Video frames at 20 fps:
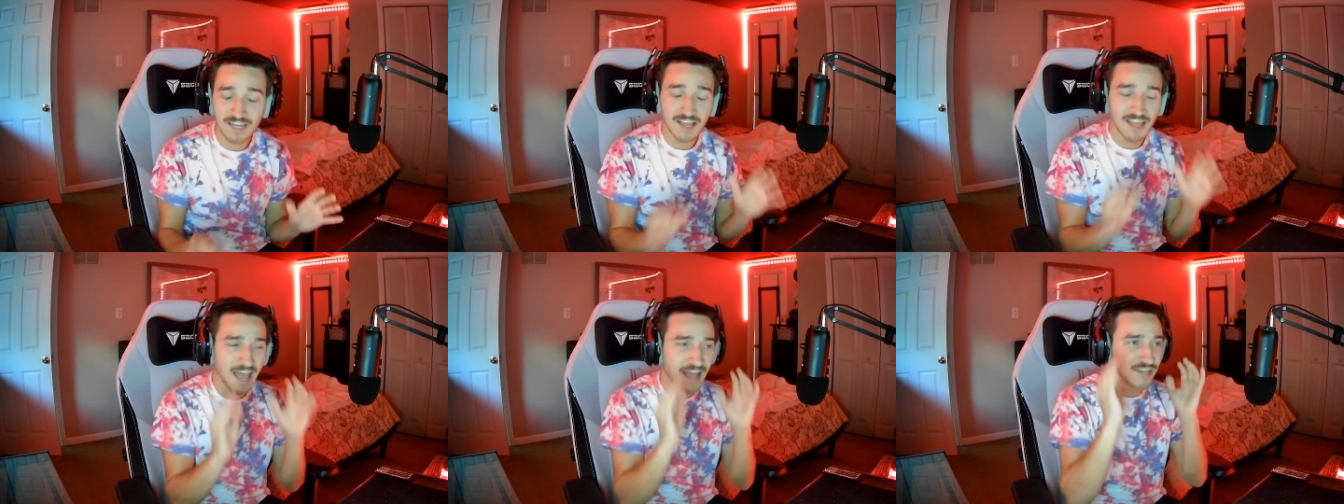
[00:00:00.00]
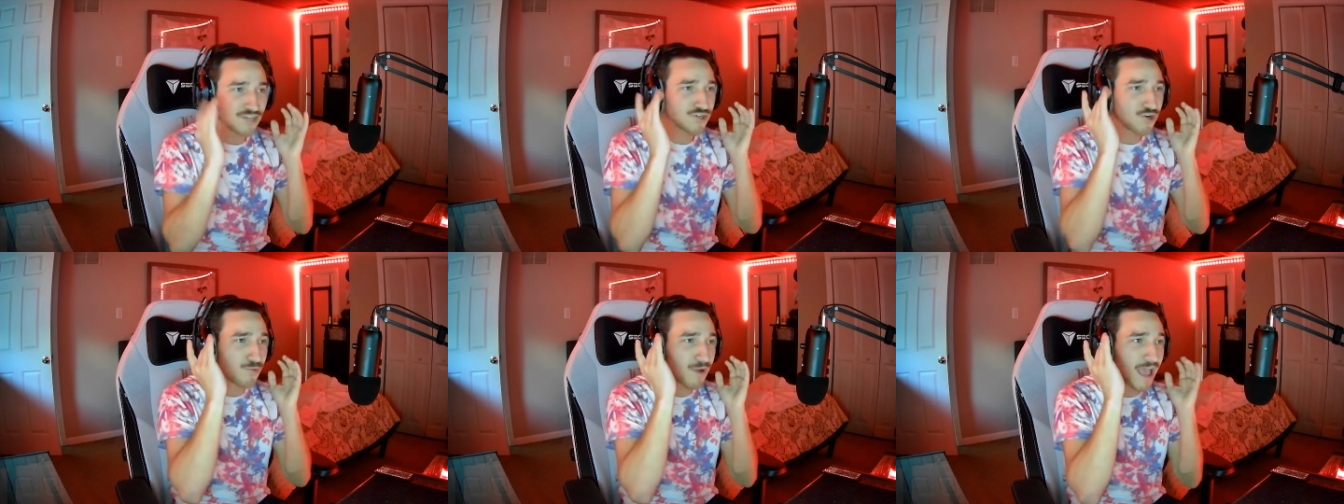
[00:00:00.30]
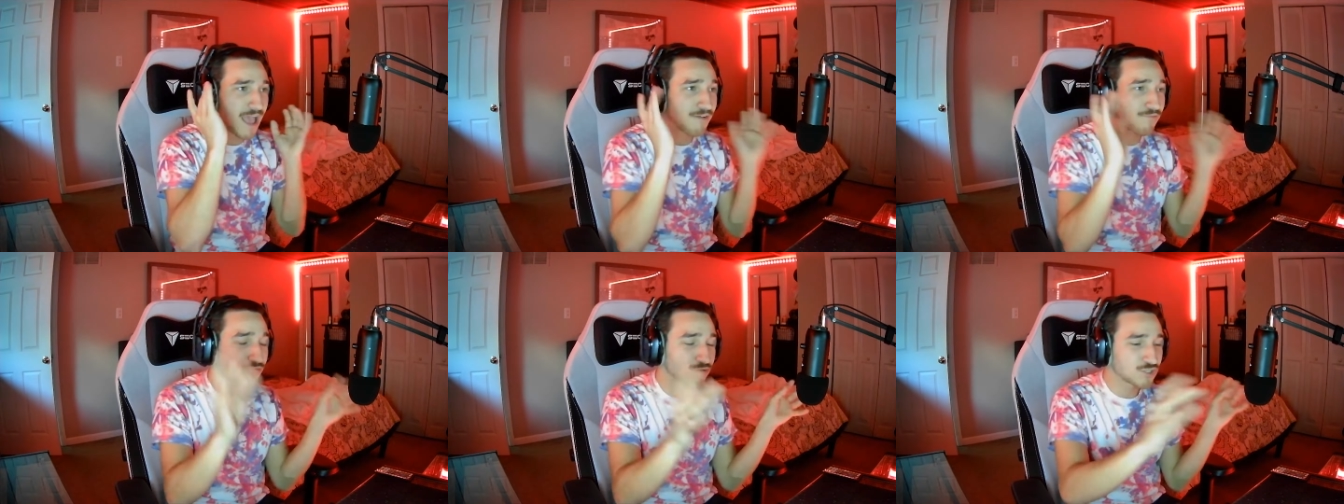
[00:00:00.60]
and you know
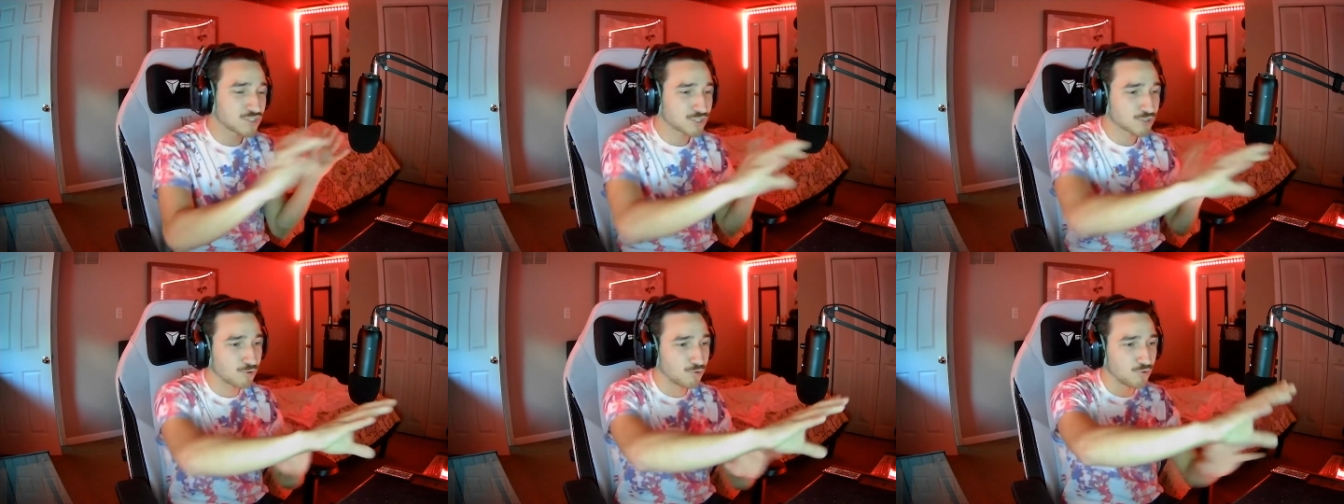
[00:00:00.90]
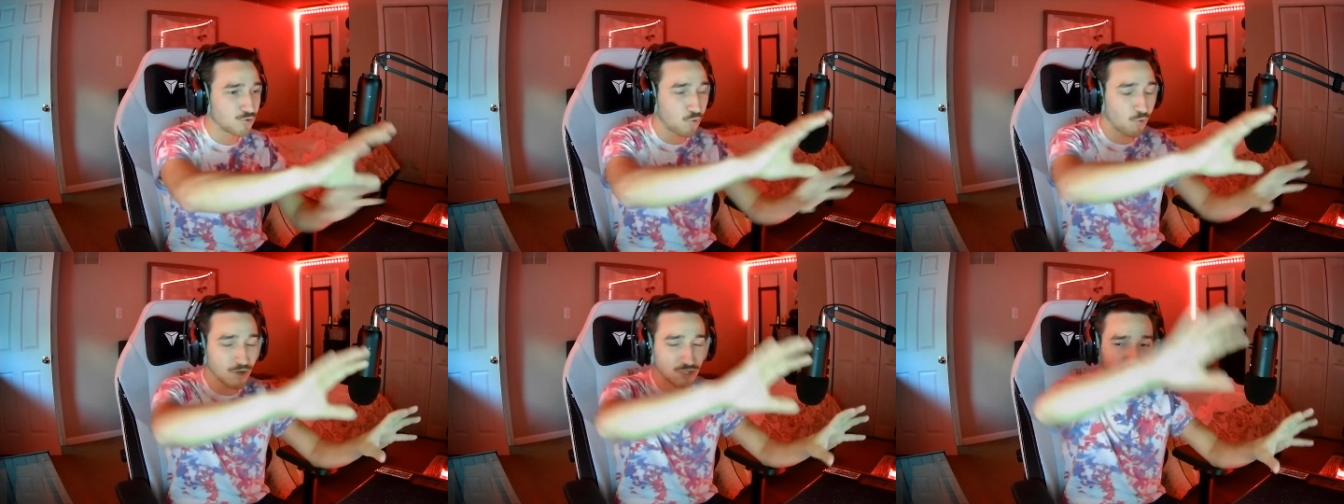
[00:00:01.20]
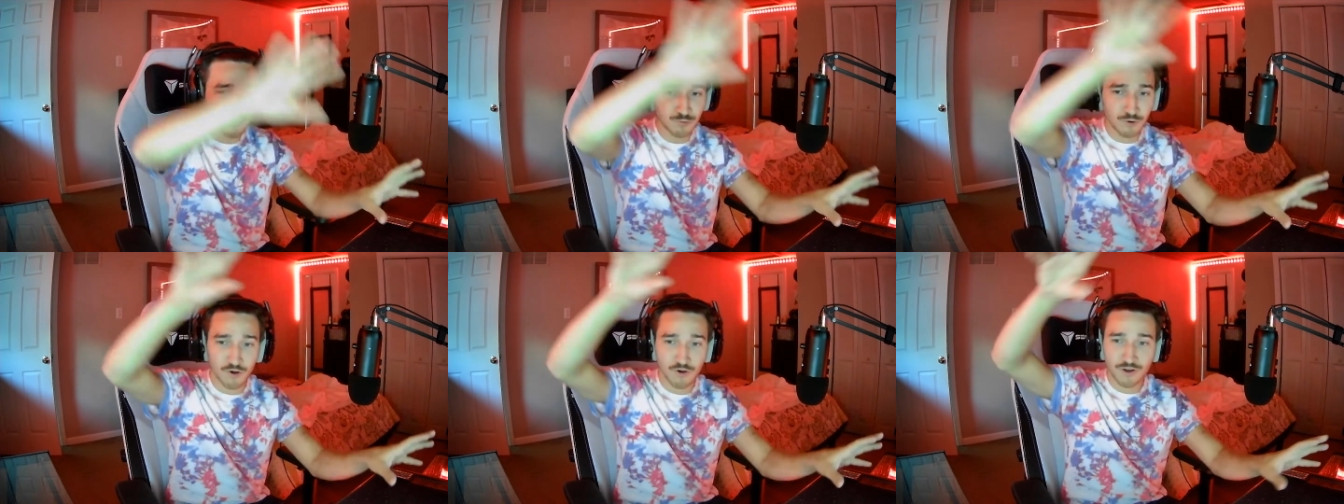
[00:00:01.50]
every single noise
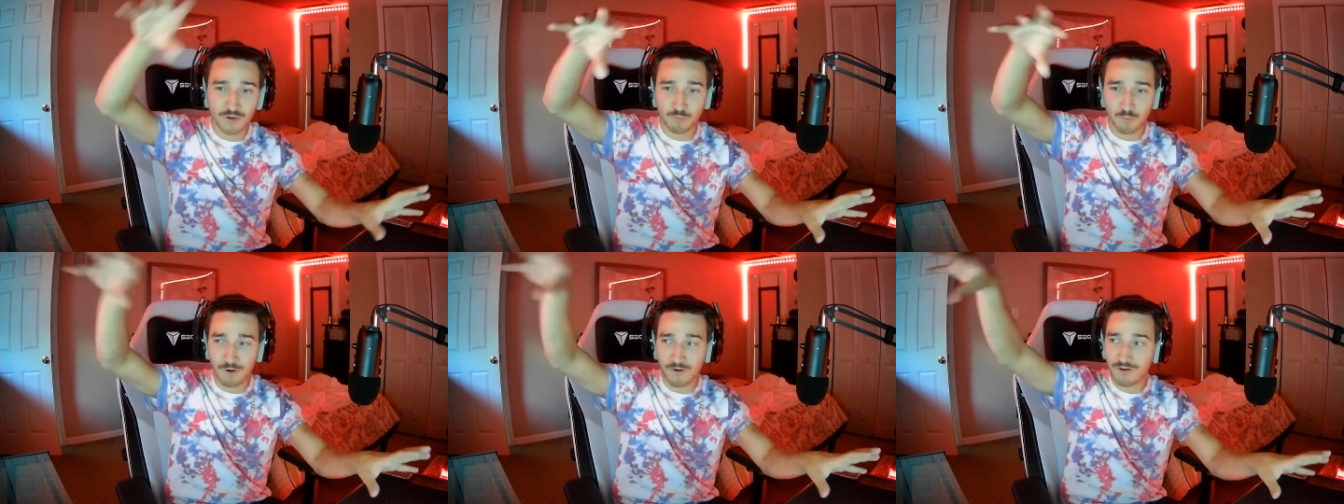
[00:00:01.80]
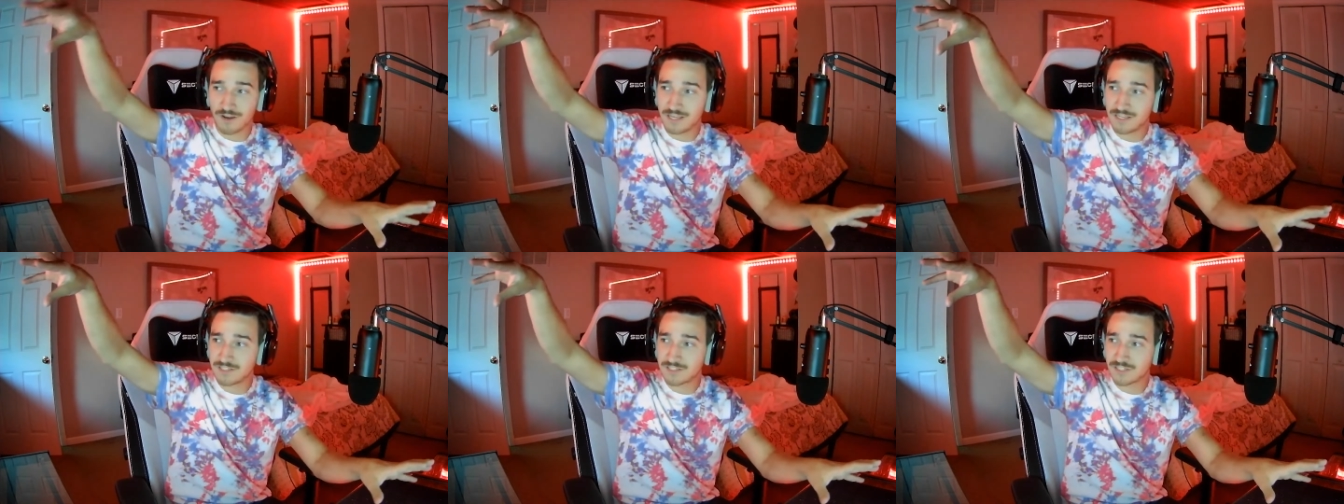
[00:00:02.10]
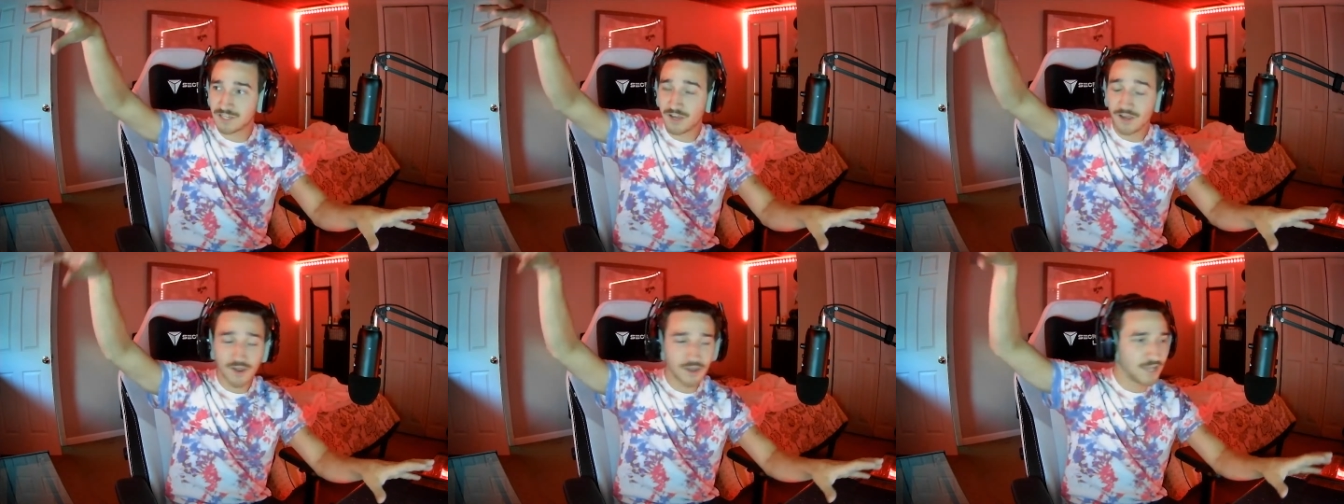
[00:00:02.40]
you heard and where it is,
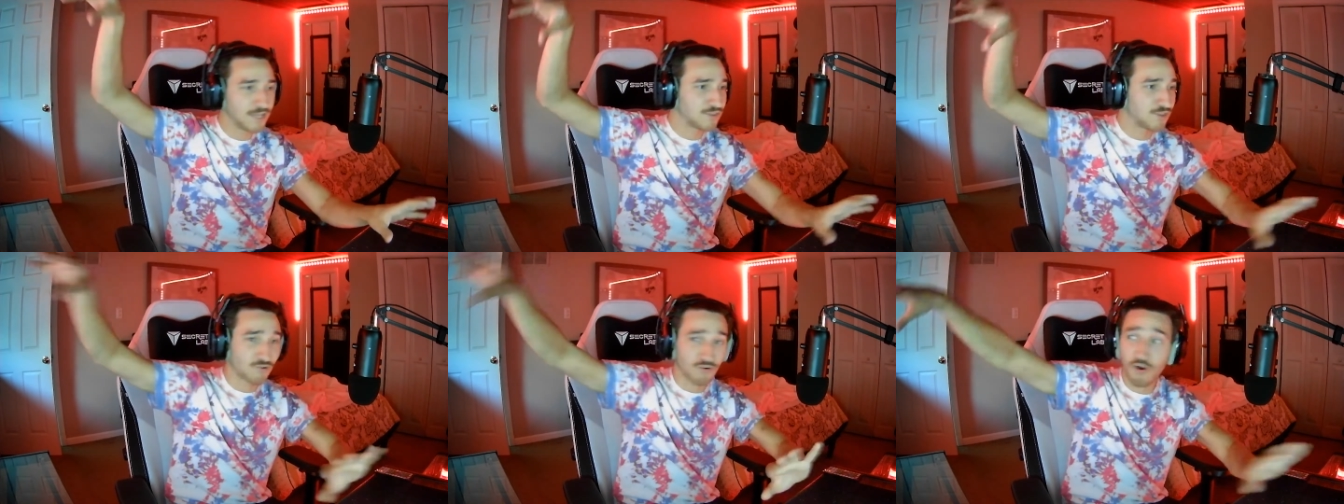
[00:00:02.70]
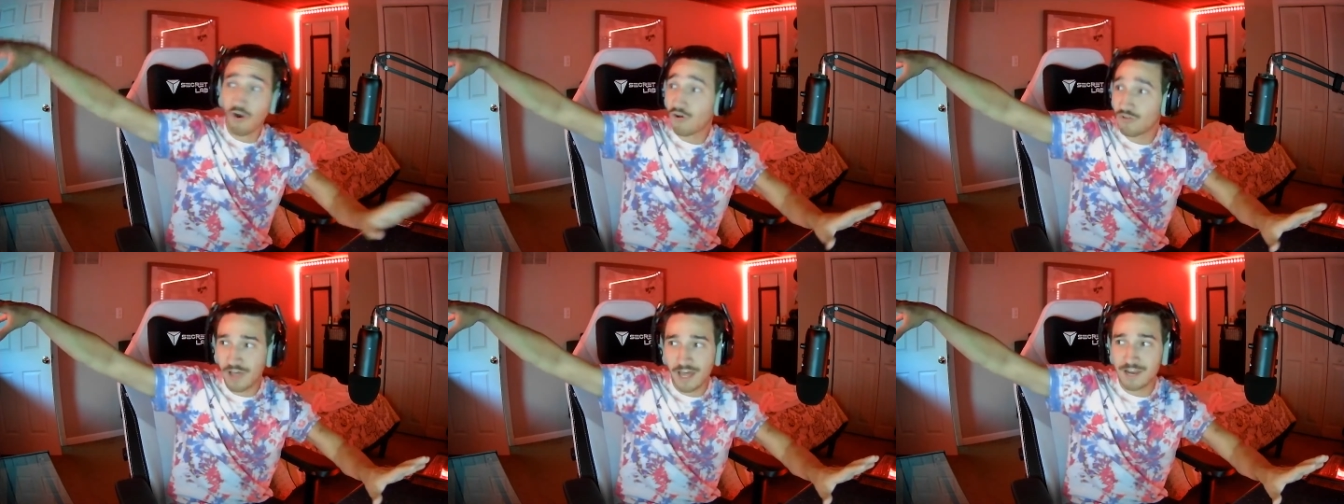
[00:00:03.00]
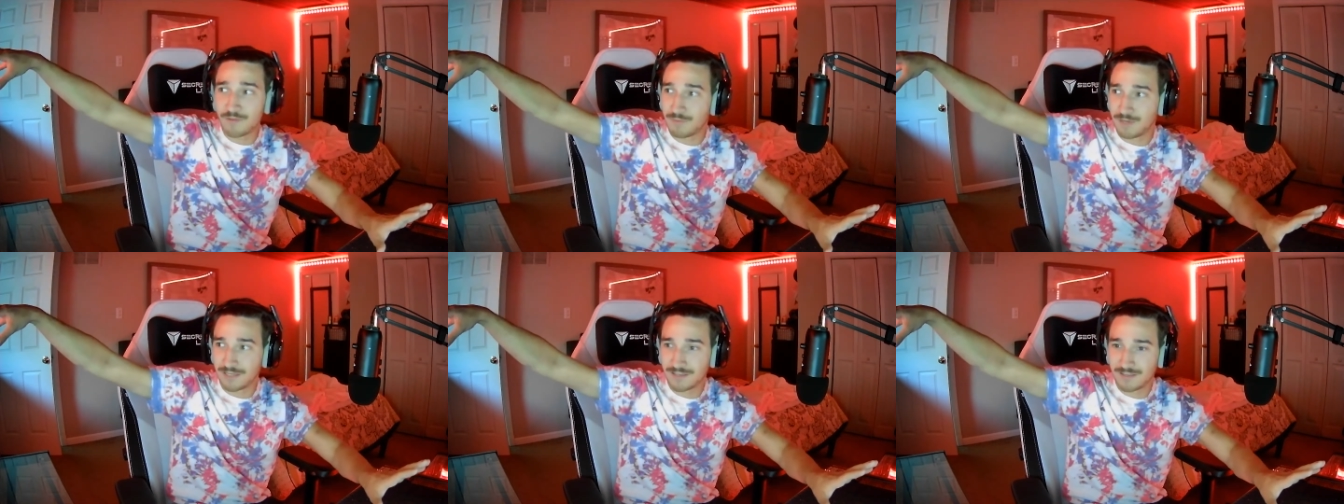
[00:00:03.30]
they're all enemy.